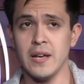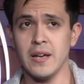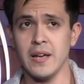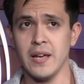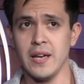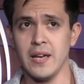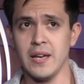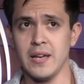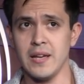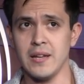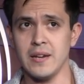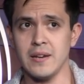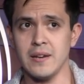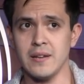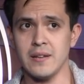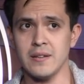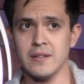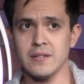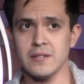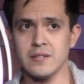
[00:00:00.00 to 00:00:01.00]
in
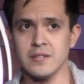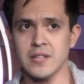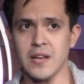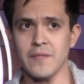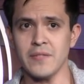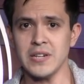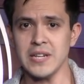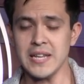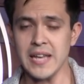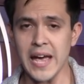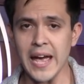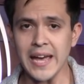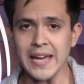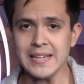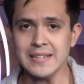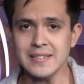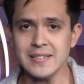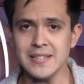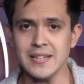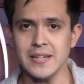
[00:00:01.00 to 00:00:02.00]
70
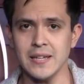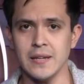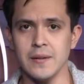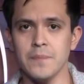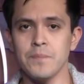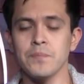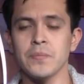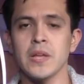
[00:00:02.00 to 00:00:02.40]
AD,